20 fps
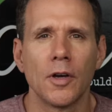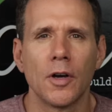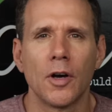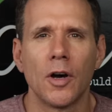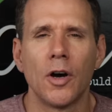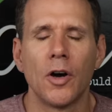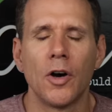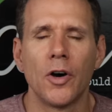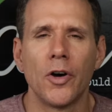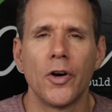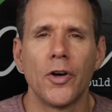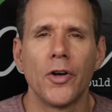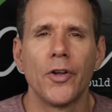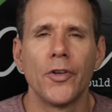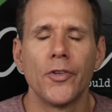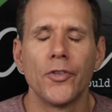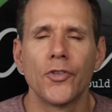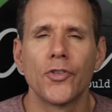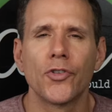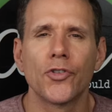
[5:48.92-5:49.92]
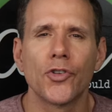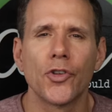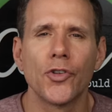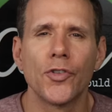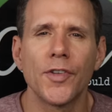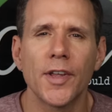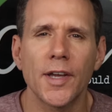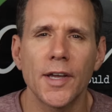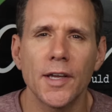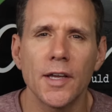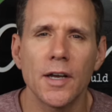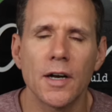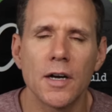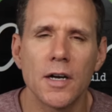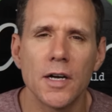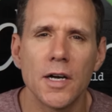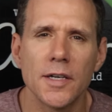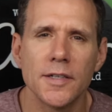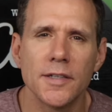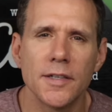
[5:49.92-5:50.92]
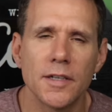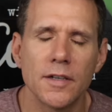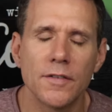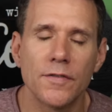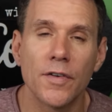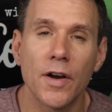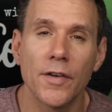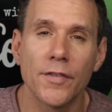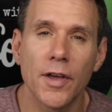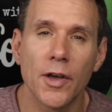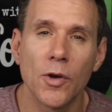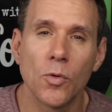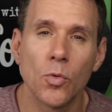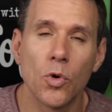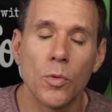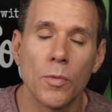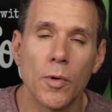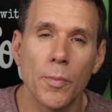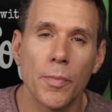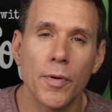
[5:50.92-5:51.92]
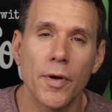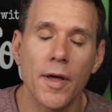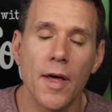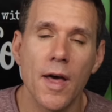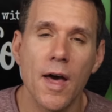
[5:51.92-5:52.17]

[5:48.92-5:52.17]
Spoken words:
On Sunday, I did a 5k warm up,